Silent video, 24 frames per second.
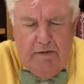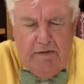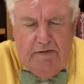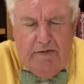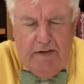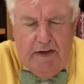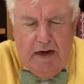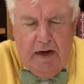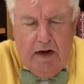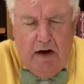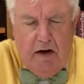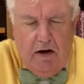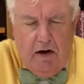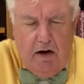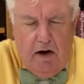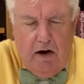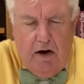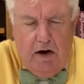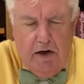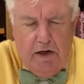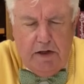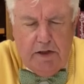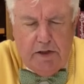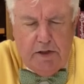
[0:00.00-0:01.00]
Fill our
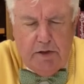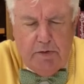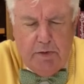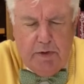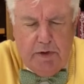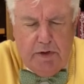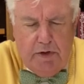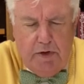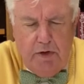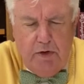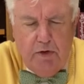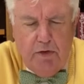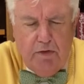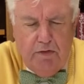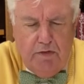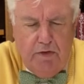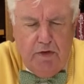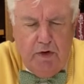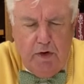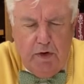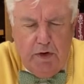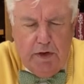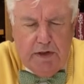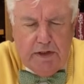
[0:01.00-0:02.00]
hearts with your
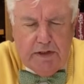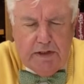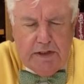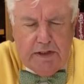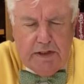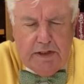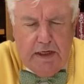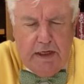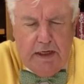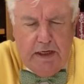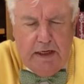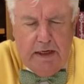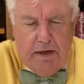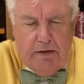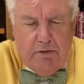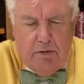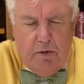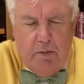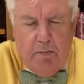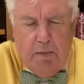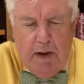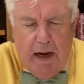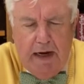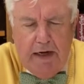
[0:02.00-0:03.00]
fullness and
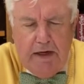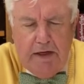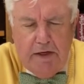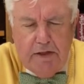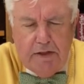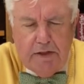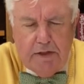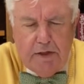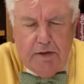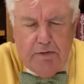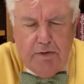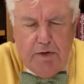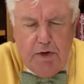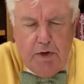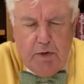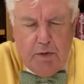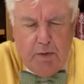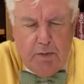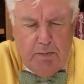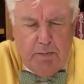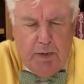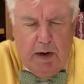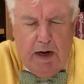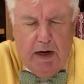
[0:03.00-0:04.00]
remind us of
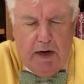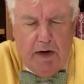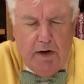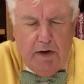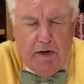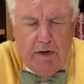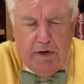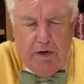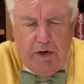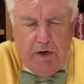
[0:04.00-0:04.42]
your power,